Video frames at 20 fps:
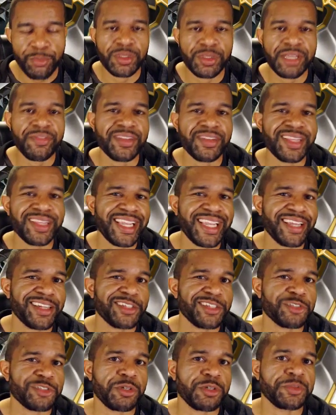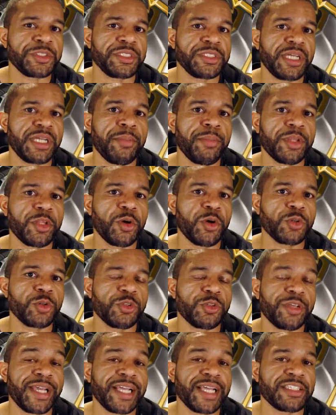I will leave a link in the description down
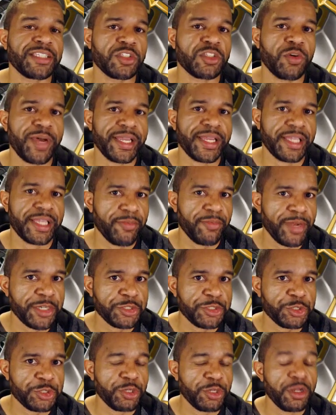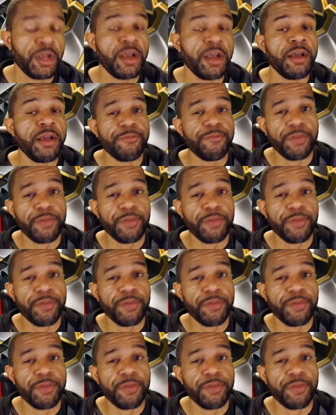below so you guys can go ahead and get registered.